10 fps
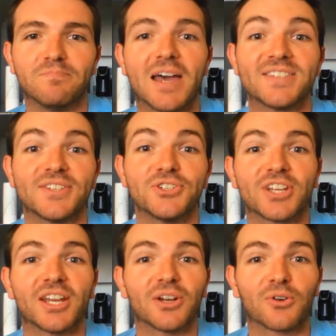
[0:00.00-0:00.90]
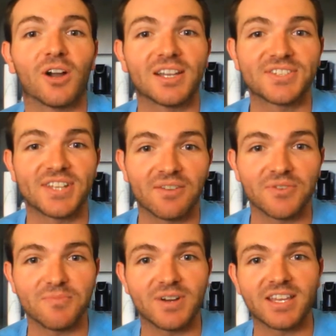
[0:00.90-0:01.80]
message to get across to
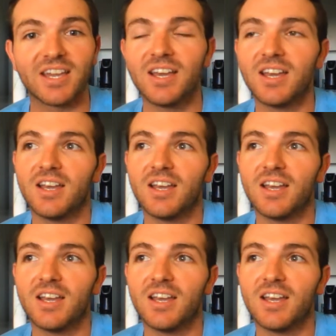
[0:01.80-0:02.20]
everybody,